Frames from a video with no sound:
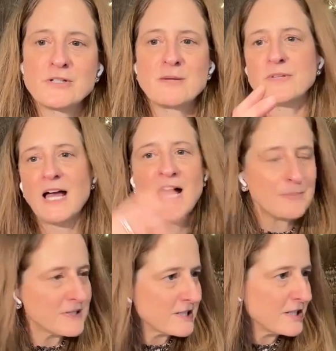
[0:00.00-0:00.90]
something
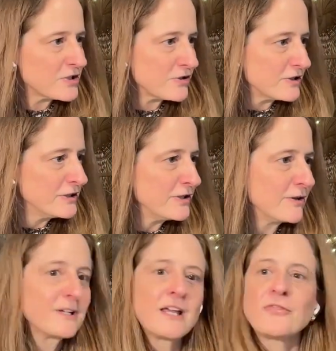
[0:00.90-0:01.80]
happens, Lester, and you
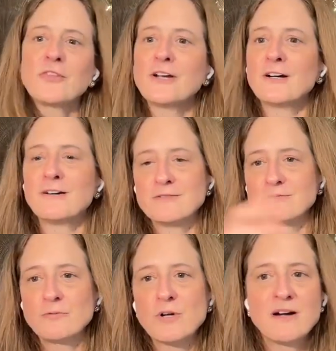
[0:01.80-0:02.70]
don't get there,
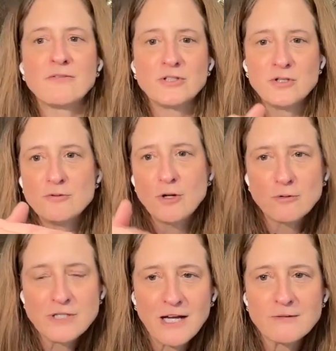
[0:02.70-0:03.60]
and whatever, you go
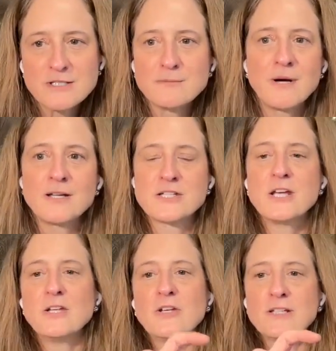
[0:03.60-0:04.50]
down to minus,
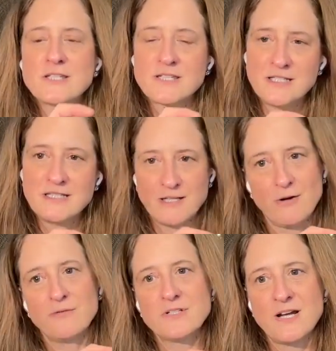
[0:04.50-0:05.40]
you can see that
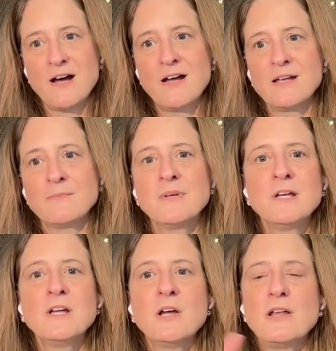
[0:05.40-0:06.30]
over time,
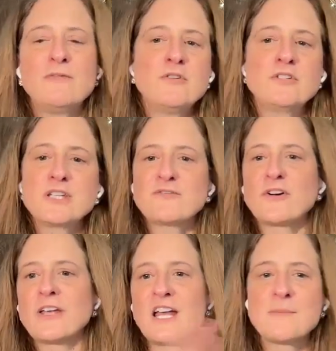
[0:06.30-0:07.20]
if you just
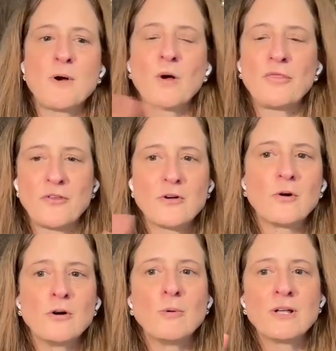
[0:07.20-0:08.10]
forget about what the
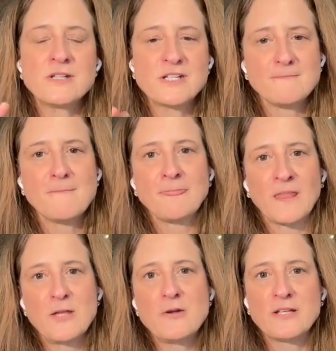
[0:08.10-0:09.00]
goal was,
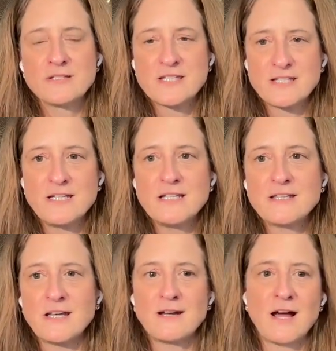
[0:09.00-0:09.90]
you can see
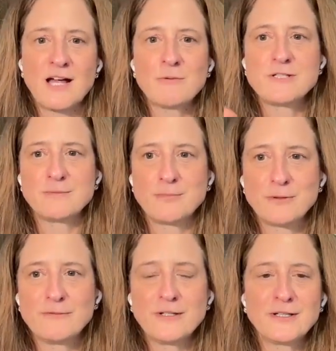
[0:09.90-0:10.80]
that I was
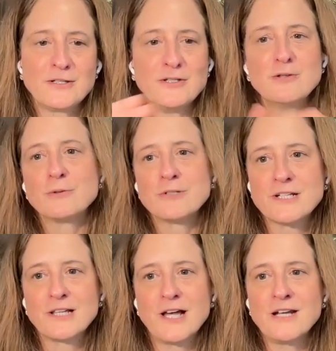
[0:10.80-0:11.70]
improving and you were
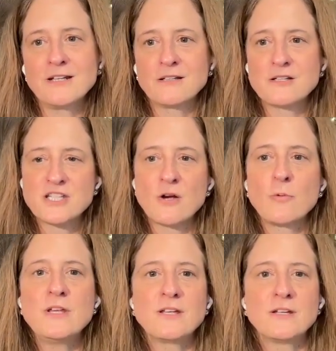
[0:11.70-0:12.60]
declining. So
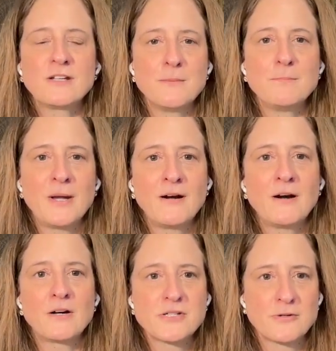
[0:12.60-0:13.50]
we can compare
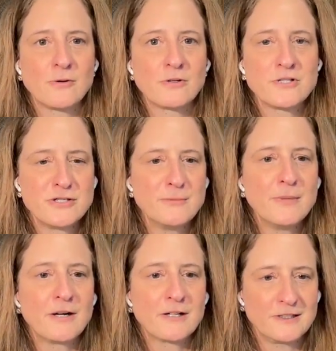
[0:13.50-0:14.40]
our scores
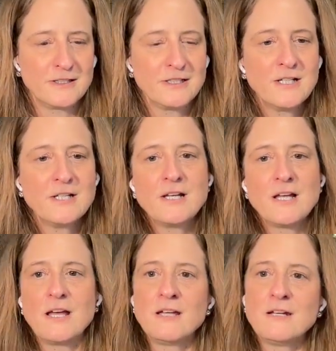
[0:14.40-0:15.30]
numerically.
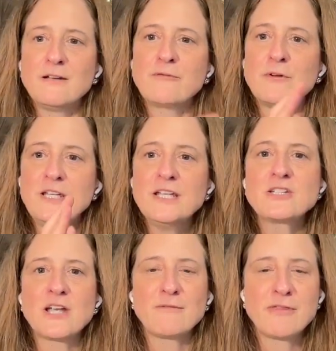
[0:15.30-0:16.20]
And if we each
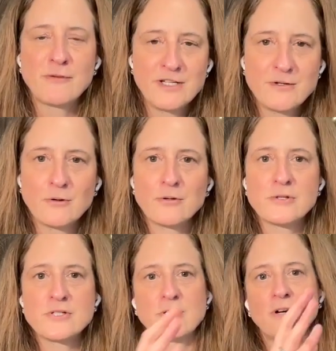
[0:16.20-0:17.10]
have 3
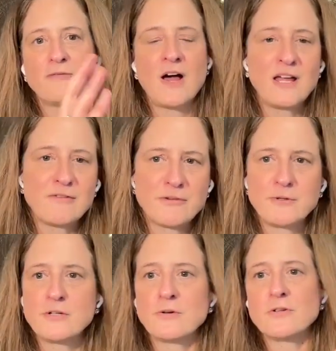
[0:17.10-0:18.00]
goals, or if I have 3
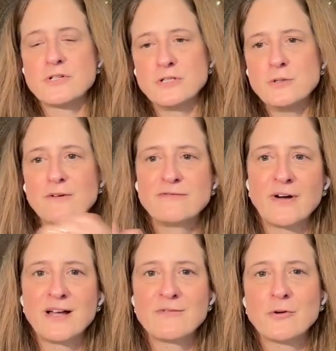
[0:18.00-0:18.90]
goals and you have
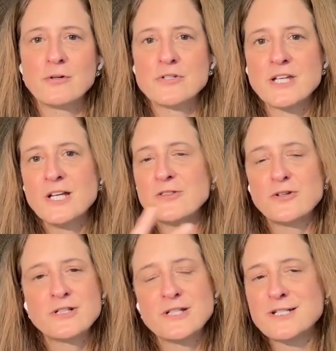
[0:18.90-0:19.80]
5 goals,
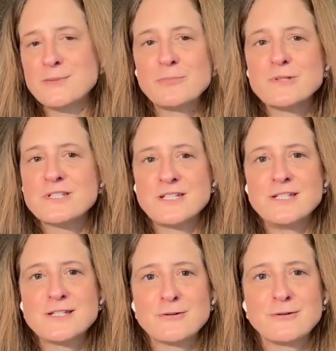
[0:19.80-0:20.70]
there's a simple
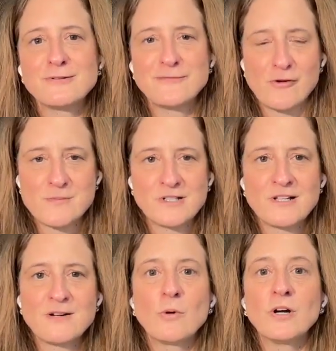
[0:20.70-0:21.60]
T-score
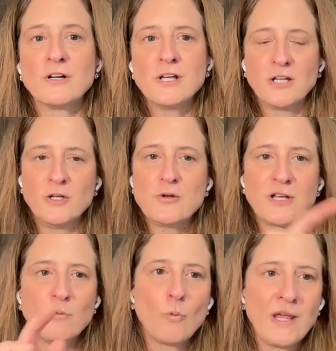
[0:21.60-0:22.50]
formula where you
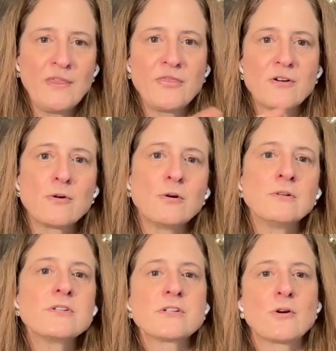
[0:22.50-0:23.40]
can weight the
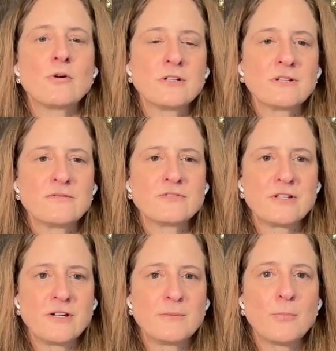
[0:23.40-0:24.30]
goals according to
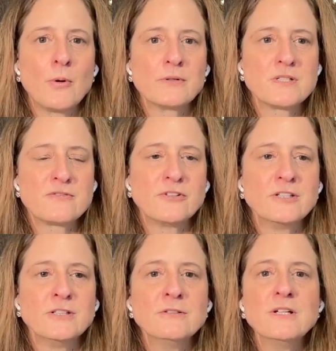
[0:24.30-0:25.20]
their importance for
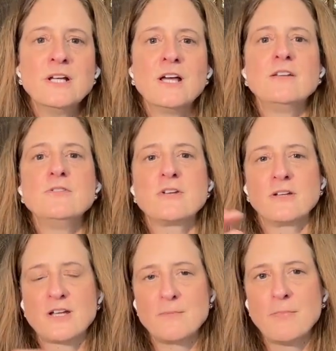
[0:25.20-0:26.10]
you, and you can
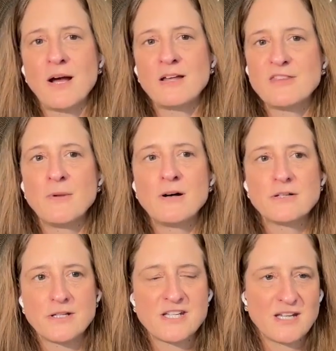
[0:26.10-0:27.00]
combine them all
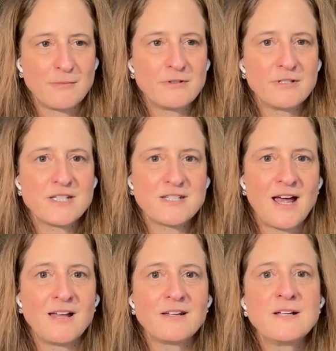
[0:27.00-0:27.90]
in a summary
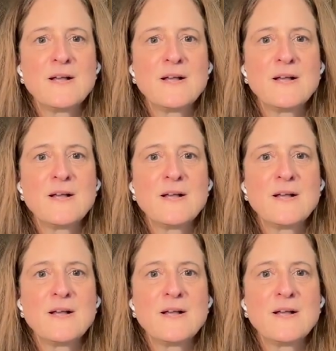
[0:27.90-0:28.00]
stat.